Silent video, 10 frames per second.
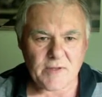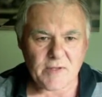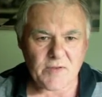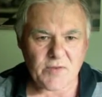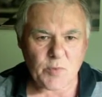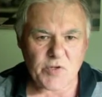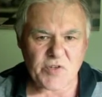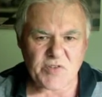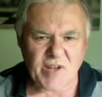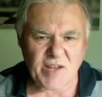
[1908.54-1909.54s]
So we
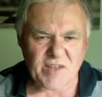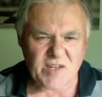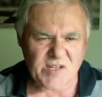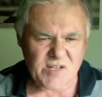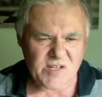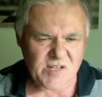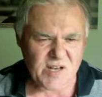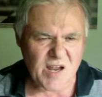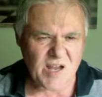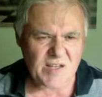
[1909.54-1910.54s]
just take this,
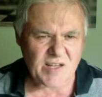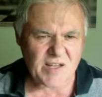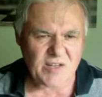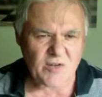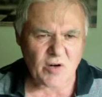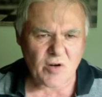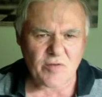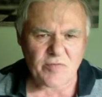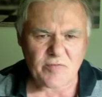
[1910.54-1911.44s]
take the knight off,